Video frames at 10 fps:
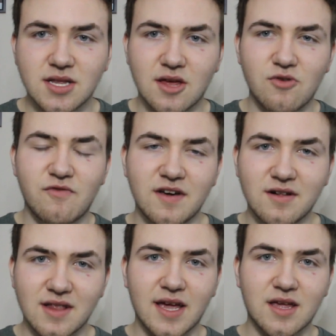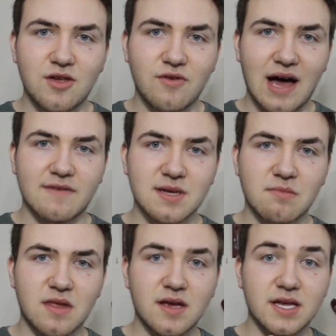so that you feel like you have
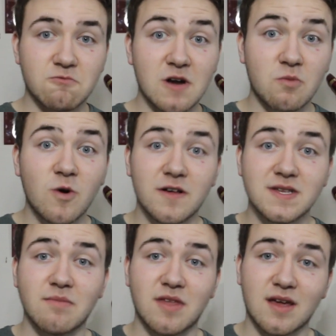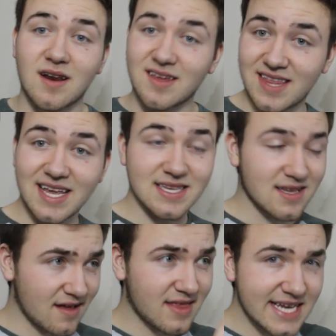something that is really worth something. Like
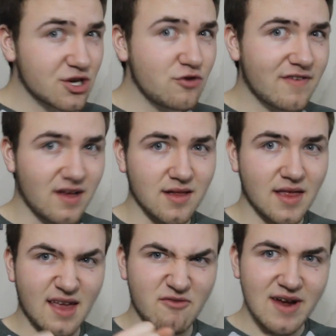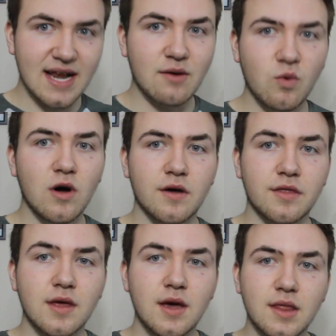these do feel like they're really
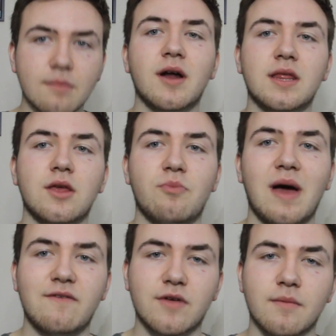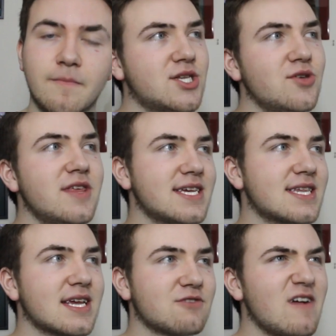worth the money that you pay for them. Do
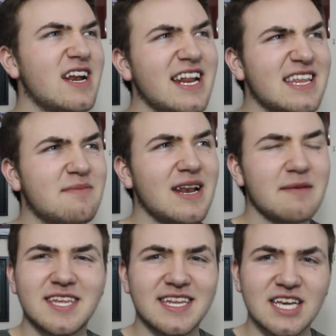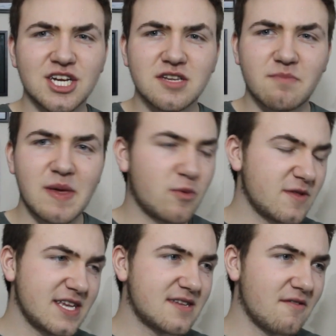these things really need to be limited edition? Do
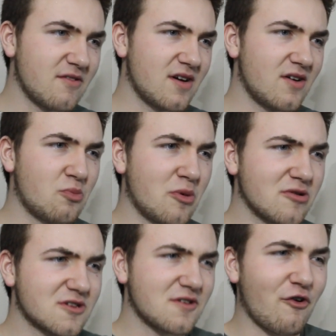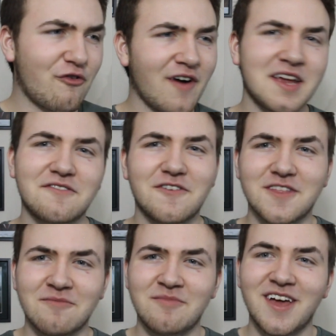people need to almost fight
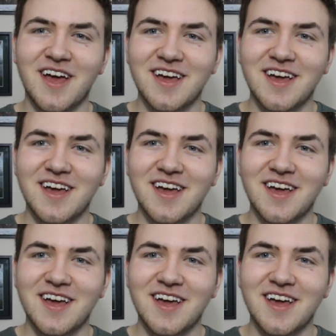for them